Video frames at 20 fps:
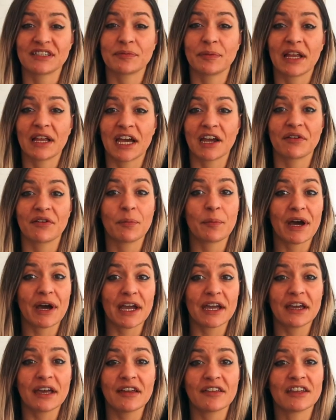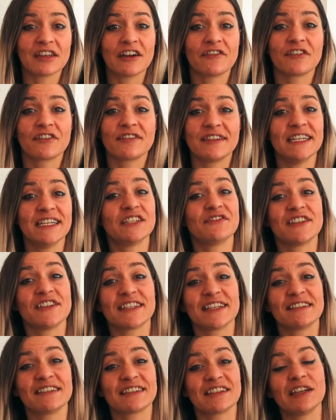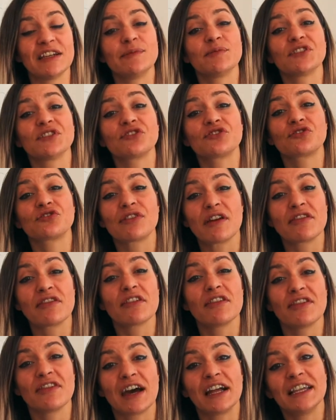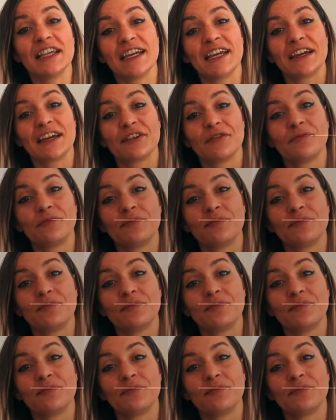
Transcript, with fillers: supplier and buyer, therefore these visits aim to strengthen that link.